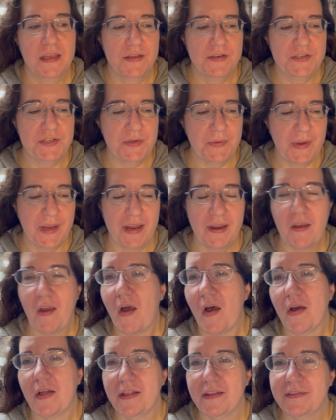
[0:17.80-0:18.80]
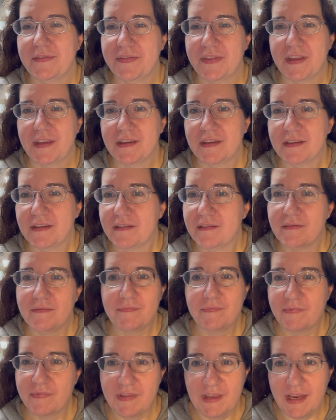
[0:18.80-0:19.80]
doing all of the
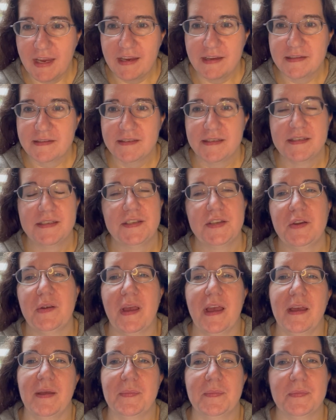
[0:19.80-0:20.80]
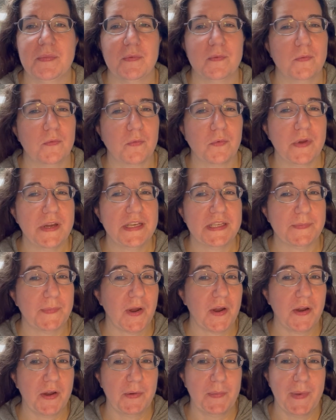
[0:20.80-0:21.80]
things to help
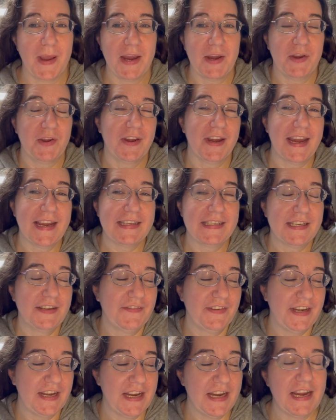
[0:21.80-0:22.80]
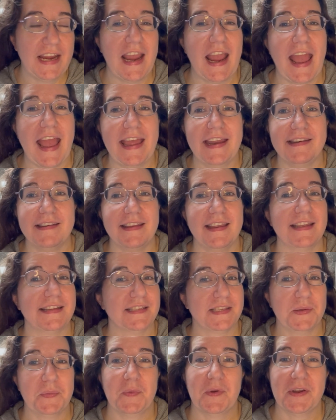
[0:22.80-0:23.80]
respark my creativity and get
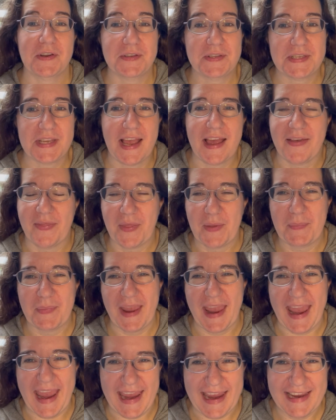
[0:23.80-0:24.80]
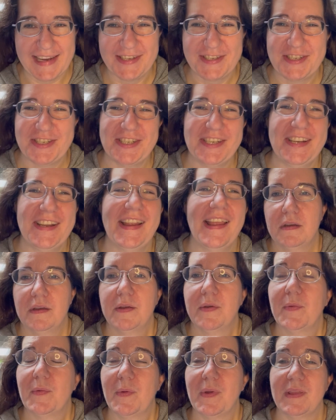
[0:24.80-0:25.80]
some words on the page.
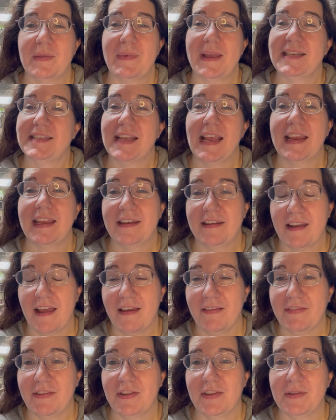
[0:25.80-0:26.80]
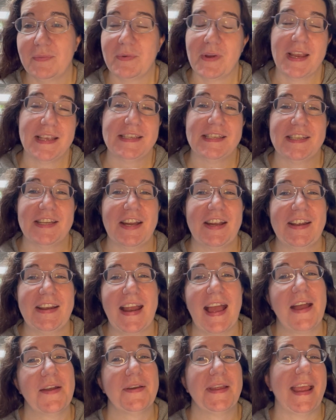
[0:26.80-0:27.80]
With my second novel, Press Start,
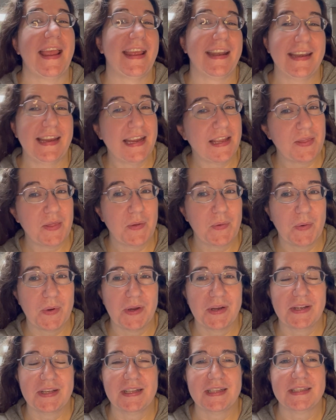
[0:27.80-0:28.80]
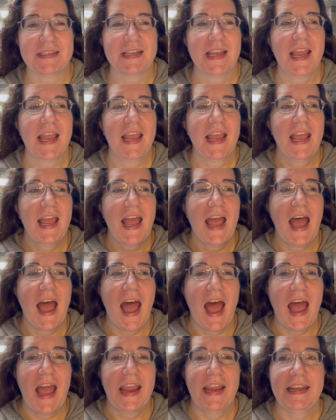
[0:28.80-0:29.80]
out and in the world,
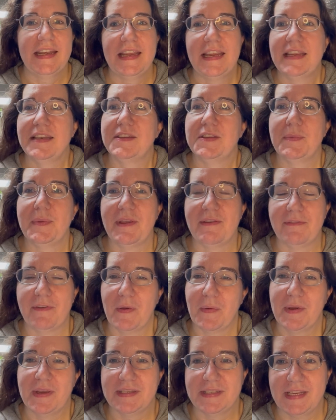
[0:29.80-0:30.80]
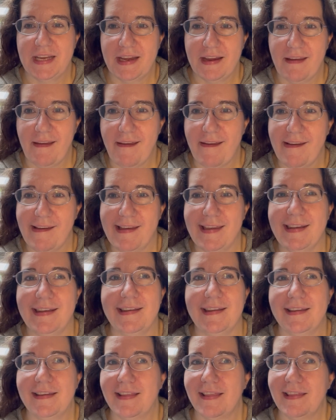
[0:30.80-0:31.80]
I need to be focusing
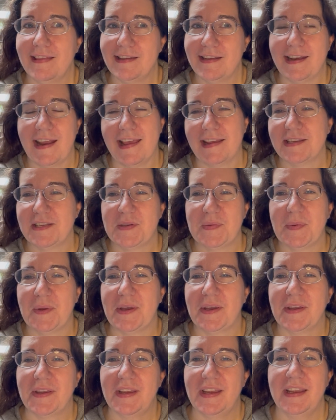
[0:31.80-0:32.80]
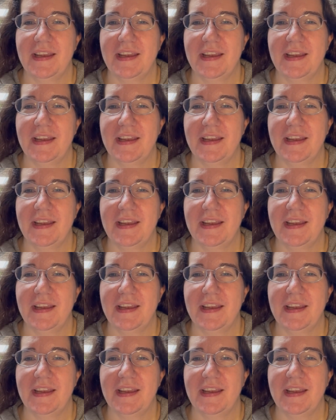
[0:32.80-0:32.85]
on the next book,